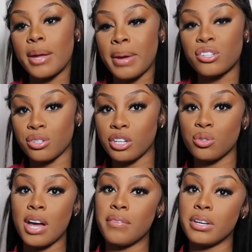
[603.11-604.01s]
They make sure
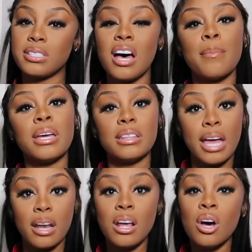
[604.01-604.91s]
that you have a good time. And
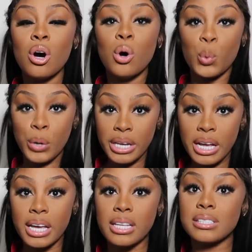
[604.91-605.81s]
that we
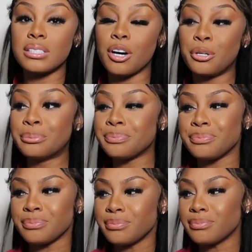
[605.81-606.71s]
did. So
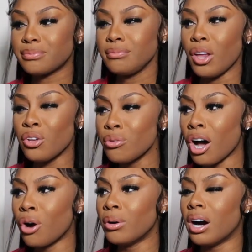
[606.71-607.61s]
you
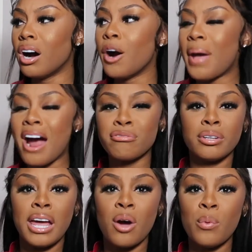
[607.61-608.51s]
know,
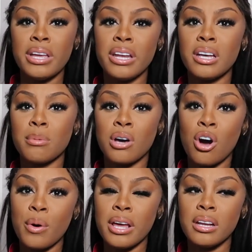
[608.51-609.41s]
after that, we end up
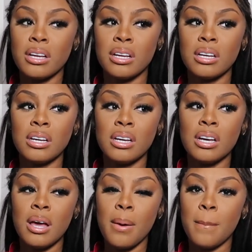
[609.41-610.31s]
going
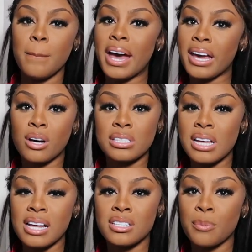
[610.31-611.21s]
back
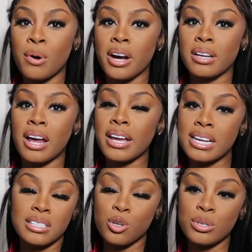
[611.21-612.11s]
outside to the parking lot. I
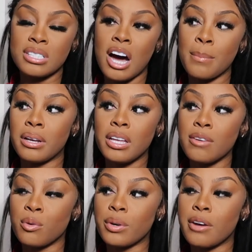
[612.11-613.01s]
guess it was time to
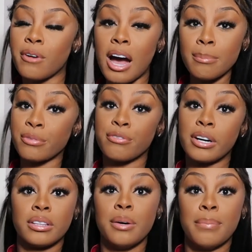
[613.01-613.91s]
leave or whatever. I'm
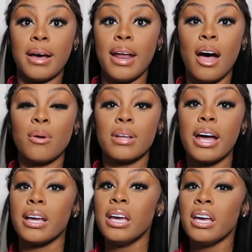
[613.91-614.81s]
fucked up by now.
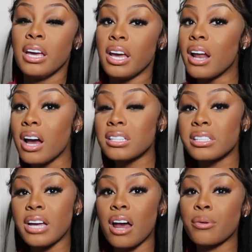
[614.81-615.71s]
Like, and
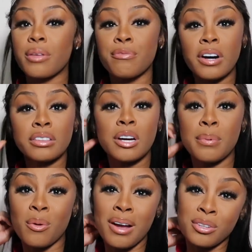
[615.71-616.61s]
honestly, I don't get fucked
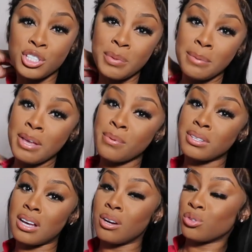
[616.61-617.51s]
up around too many people
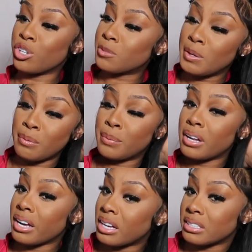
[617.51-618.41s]
because I don't trust people.
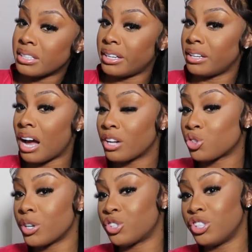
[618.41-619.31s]
But like I said, I
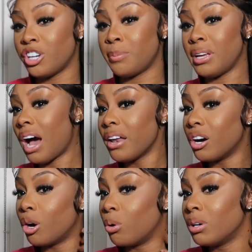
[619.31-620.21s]
trust Jeremy. I
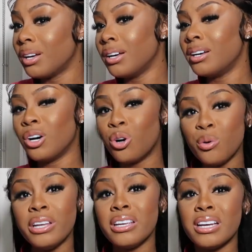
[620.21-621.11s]
know
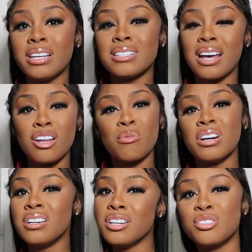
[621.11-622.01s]
who he is. I know
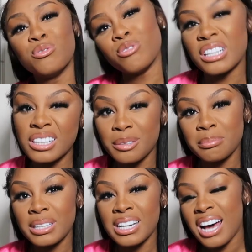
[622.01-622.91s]
what hood you
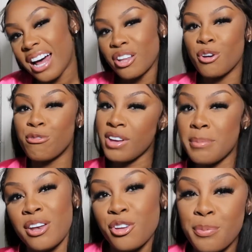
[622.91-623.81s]
from. I know your
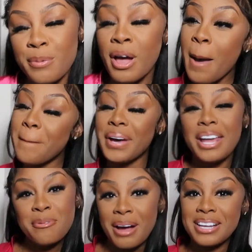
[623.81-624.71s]
family. I know your people. But
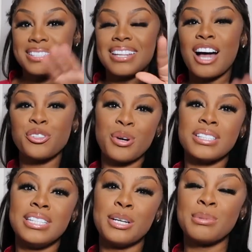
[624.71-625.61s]
anyways, I
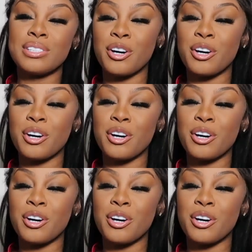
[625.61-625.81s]
trust him.